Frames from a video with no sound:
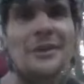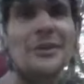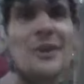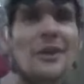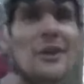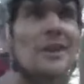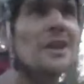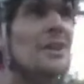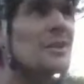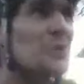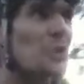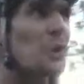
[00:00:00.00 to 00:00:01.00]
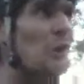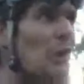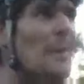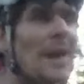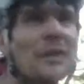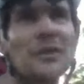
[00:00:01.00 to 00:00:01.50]
This is not the short
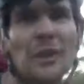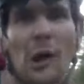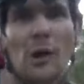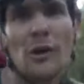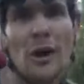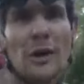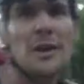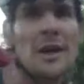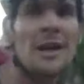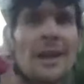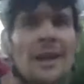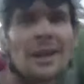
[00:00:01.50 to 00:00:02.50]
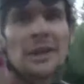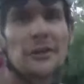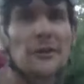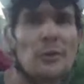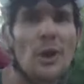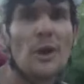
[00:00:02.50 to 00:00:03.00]
road, man, this is the long road. This
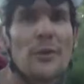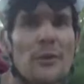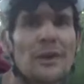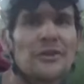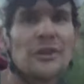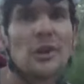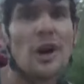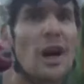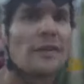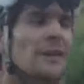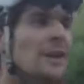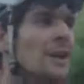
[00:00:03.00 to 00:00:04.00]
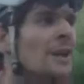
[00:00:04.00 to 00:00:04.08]
is the road for the rest of your life.